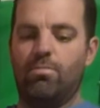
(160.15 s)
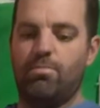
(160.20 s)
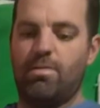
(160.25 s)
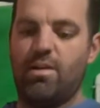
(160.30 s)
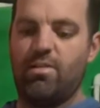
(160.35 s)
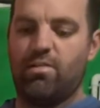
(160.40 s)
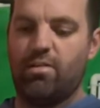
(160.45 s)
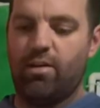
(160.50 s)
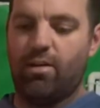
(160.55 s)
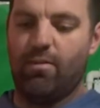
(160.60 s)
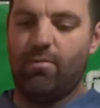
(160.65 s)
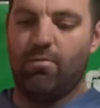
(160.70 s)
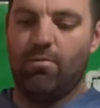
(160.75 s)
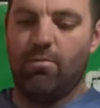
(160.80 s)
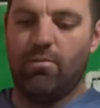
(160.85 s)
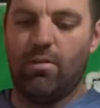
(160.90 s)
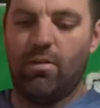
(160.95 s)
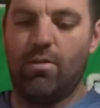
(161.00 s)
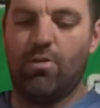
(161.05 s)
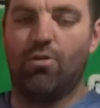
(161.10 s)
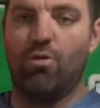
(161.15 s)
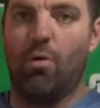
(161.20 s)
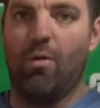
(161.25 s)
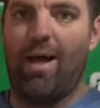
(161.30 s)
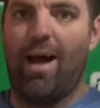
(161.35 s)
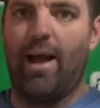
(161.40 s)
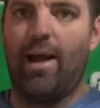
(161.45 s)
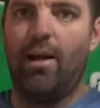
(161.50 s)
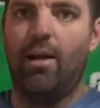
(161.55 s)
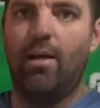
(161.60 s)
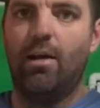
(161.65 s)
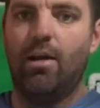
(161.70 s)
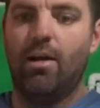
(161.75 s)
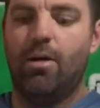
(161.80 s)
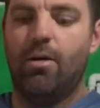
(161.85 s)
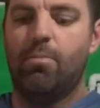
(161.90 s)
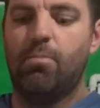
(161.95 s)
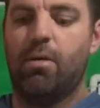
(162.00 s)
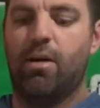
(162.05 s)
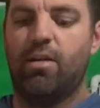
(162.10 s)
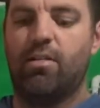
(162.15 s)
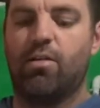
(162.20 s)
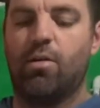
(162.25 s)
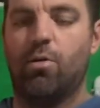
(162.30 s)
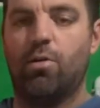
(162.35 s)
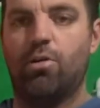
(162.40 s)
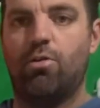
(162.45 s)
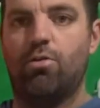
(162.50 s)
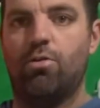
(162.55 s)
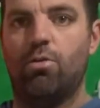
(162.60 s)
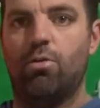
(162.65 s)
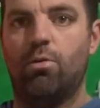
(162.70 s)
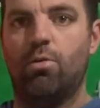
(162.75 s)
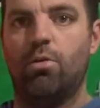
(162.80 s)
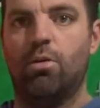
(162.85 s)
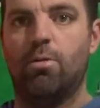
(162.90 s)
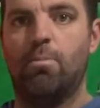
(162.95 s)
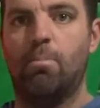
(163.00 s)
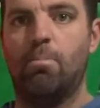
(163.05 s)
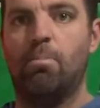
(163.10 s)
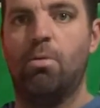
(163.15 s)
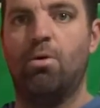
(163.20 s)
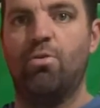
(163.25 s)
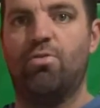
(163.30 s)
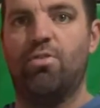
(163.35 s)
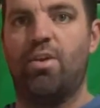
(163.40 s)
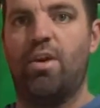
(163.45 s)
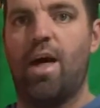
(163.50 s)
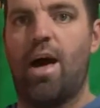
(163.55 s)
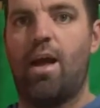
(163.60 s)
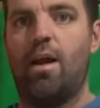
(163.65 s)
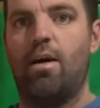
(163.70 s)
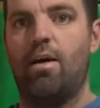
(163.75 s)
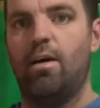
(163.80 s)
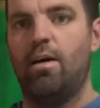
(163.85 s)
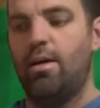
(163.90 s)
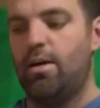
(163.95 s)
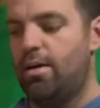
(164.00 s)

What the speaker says: Basically, there's no light, but it's going to boost the data